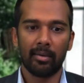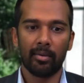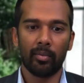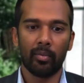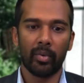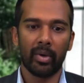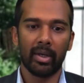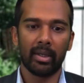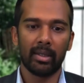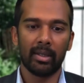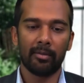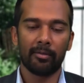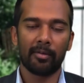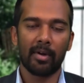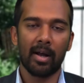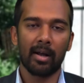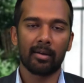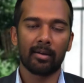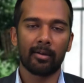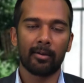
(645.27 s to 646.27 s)
When in
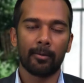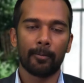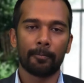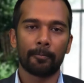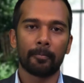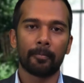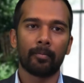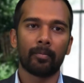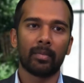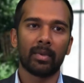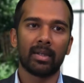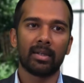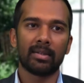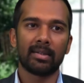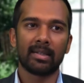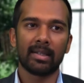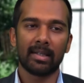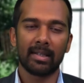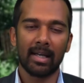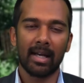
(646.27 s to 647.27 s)
fact,
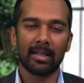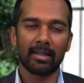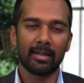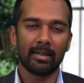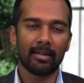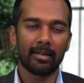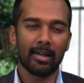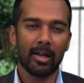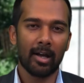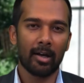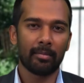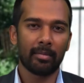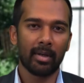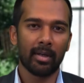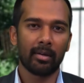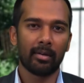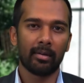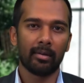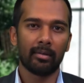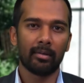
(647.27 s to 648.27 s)
Sanatan
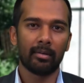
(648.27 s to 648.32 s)
Dharmic